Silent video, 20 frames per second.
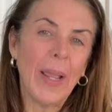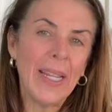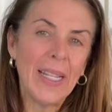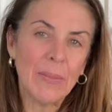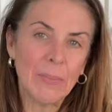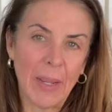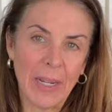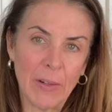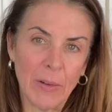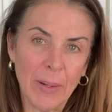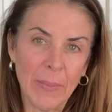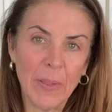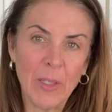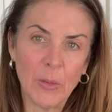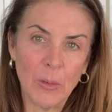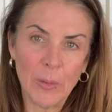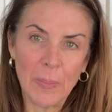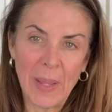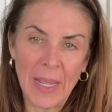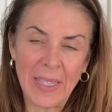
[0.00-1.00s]
my
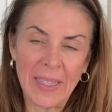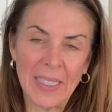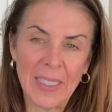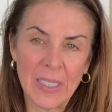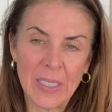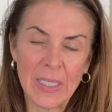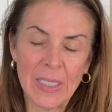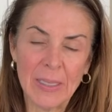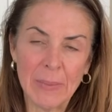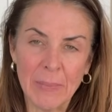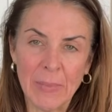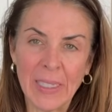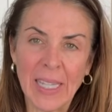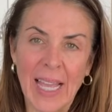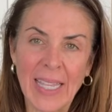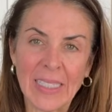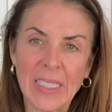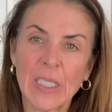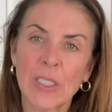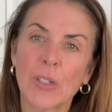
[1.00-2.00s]
grandmother would make these
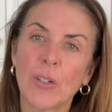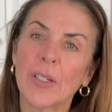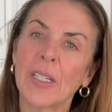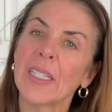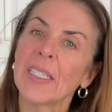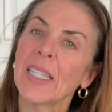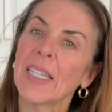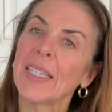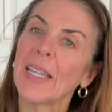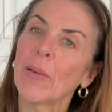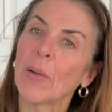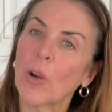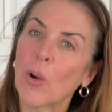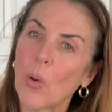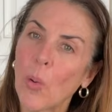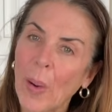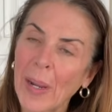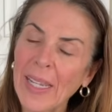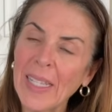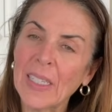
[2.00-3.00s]
molasses cookies and they were
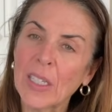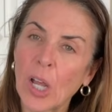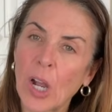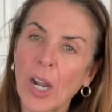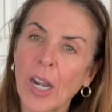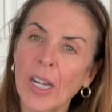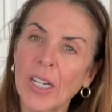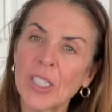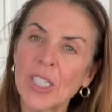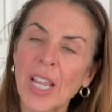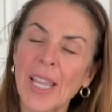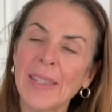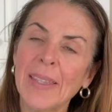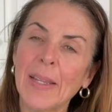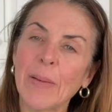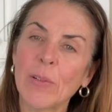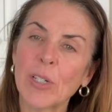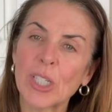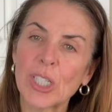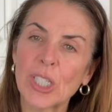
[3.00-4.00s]
quite large and
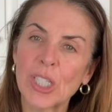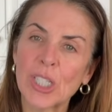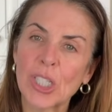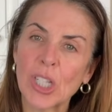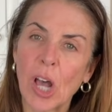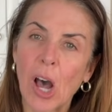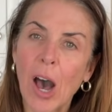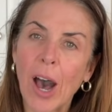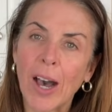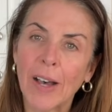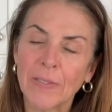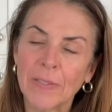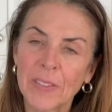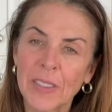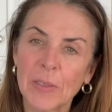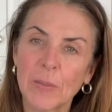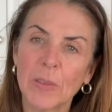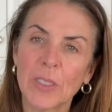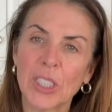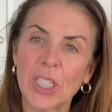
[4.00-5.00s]
they were
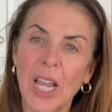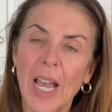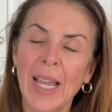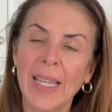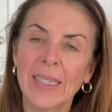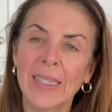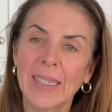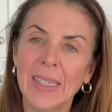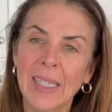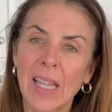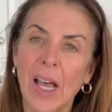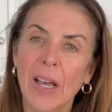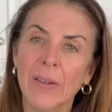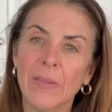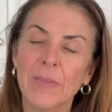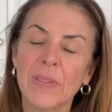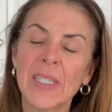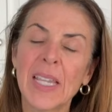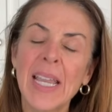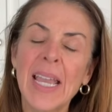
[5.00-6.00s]
soft, which I
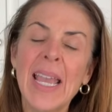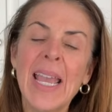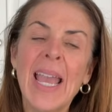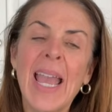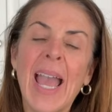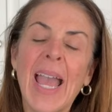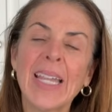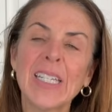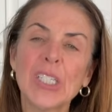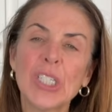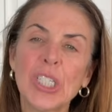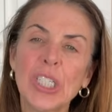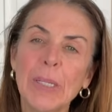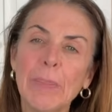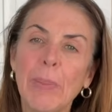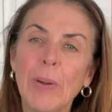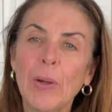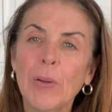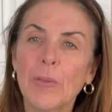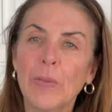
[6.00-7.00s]
loved. And she
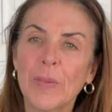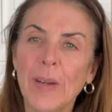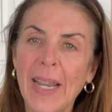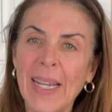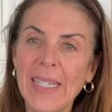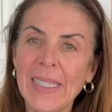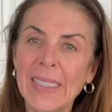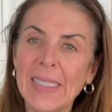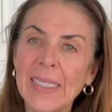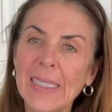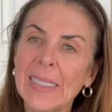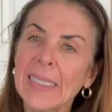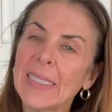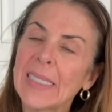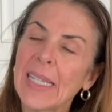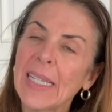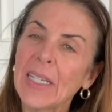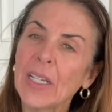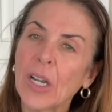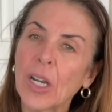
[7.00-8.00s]
put raisins
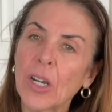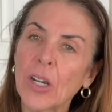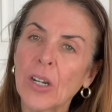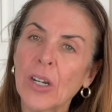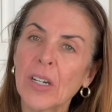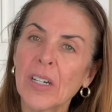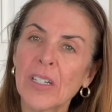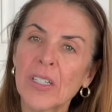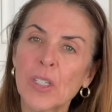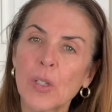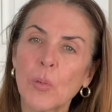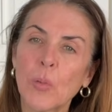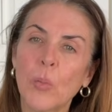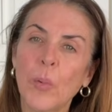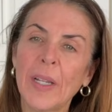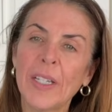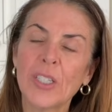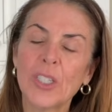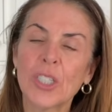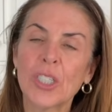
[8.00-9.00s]
in hers,
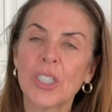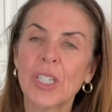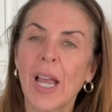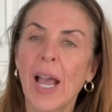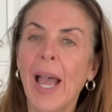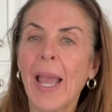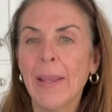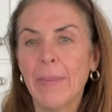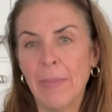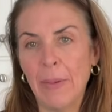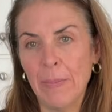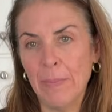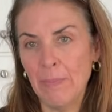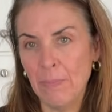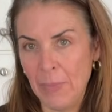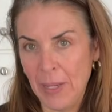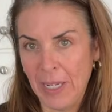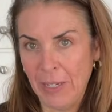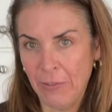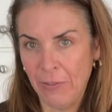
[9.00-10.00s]
which I am a
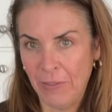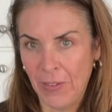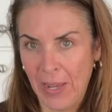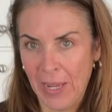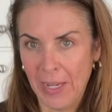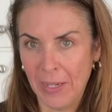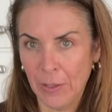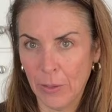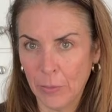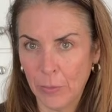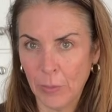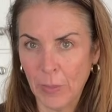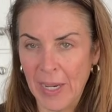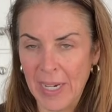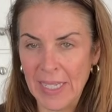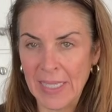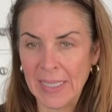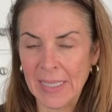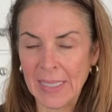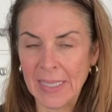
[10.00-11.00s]
big fan of
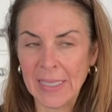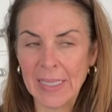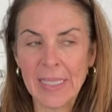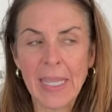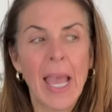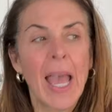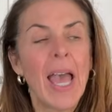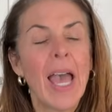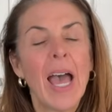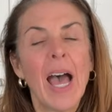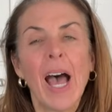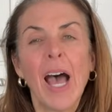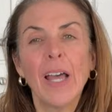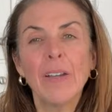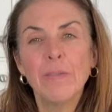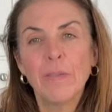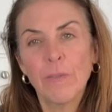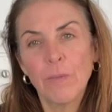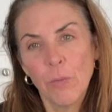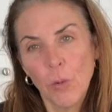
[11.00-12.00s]
raisins.
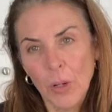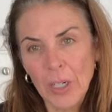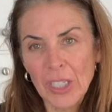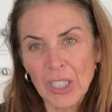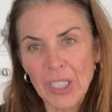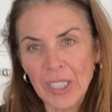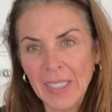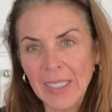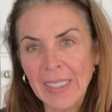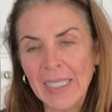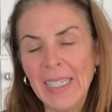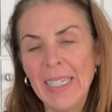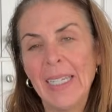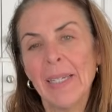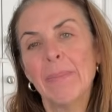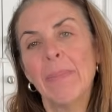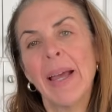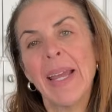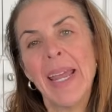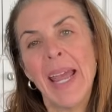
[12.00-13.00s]
Unfortunately,
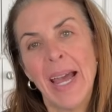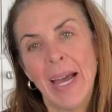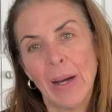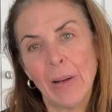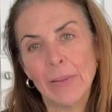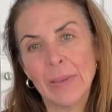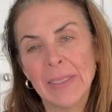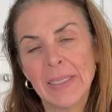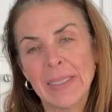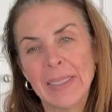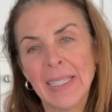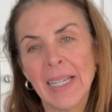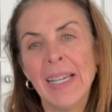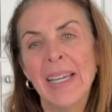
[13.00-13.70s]
in my house,